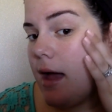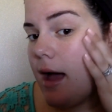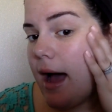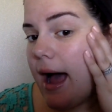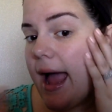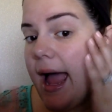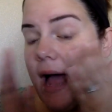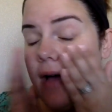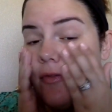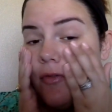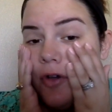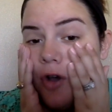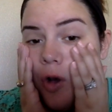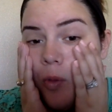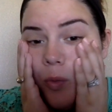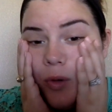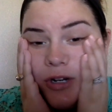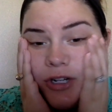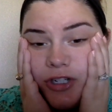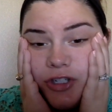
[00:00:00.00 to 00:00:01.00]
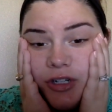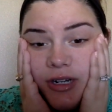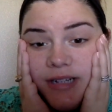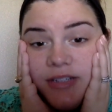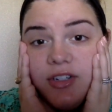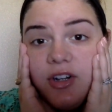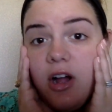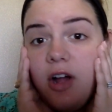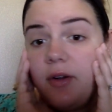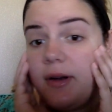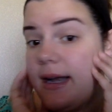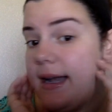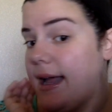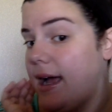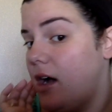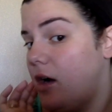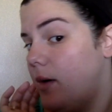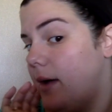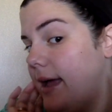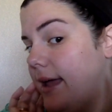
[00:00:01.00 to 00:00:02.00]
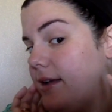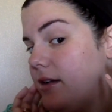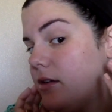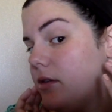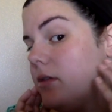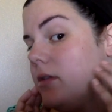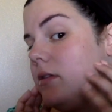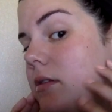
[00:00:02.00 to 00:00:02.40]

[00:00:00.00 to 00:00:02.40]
I have no moisturizer on right now, and,